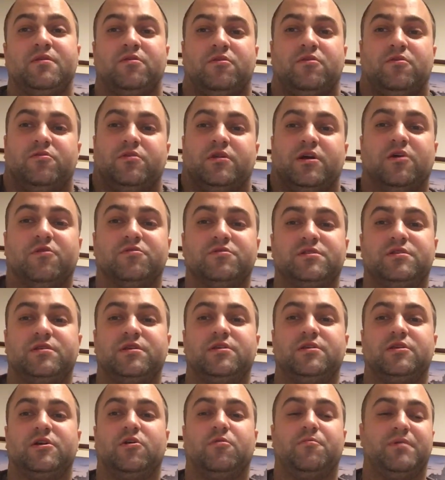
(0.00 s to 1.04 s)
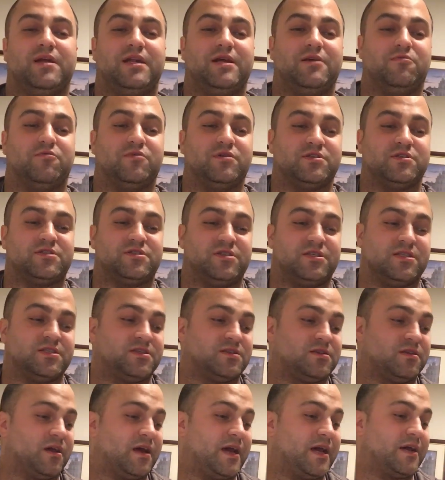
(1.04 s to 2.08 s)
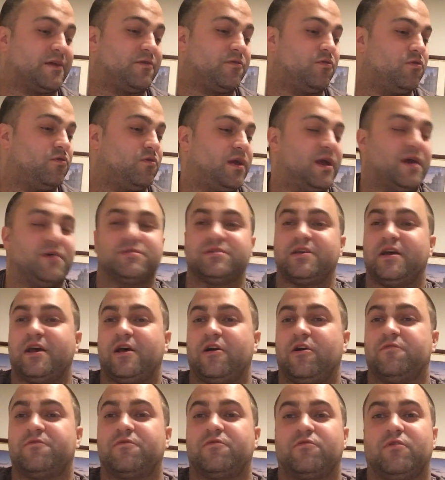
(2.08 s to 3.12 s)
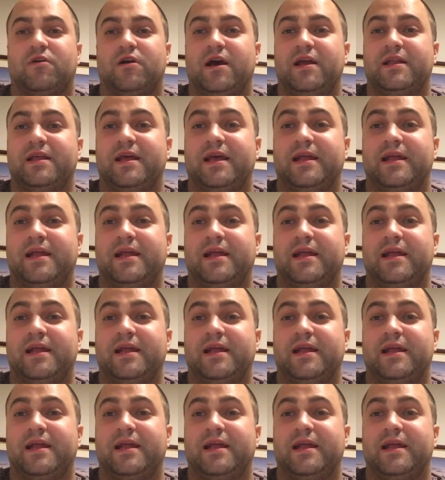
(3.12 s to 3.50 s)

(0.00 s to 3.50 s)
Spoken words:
Who knows, you know, but it was just like, it was a hell of a run.